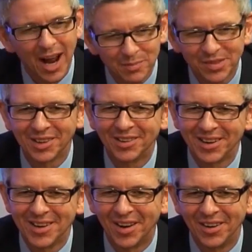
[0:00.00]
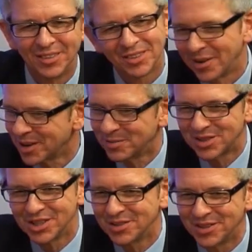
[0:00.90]
Absolutely not, no. So when it comes
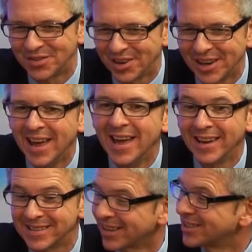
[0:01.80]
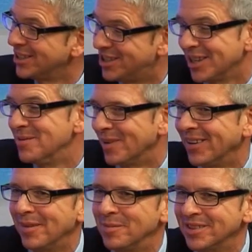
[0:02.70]
to duty free, it's actually cheaper,
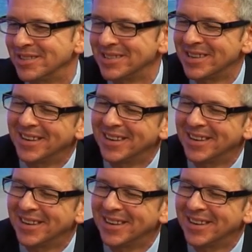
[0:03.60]
I'm pleased to